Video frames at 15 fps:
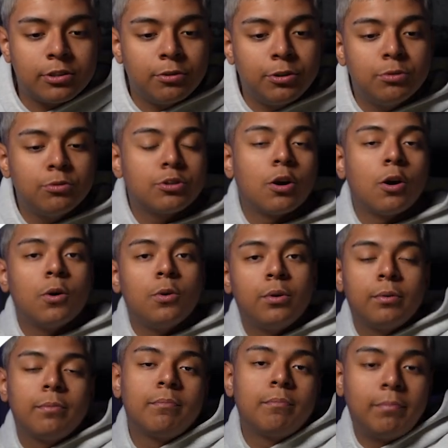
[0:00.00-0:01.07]
So use code
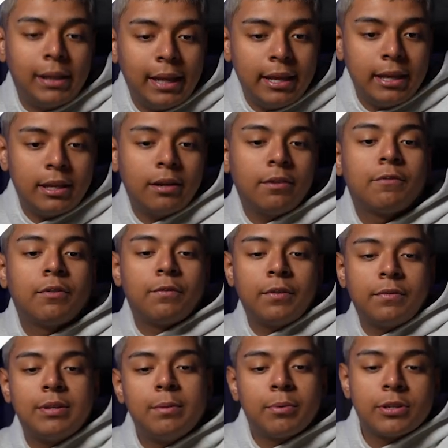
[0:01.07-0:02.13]
blank for
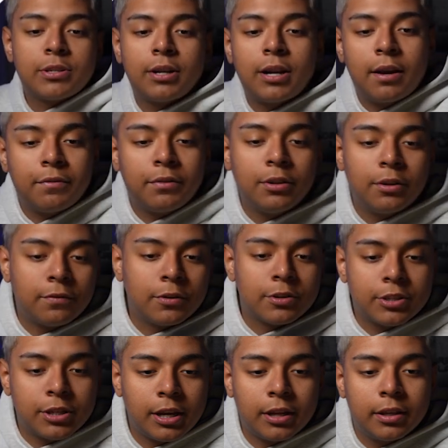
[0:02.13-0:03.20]
15% off your
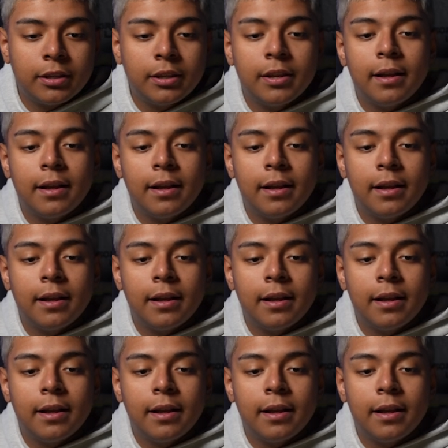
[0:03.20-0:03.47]
first cut.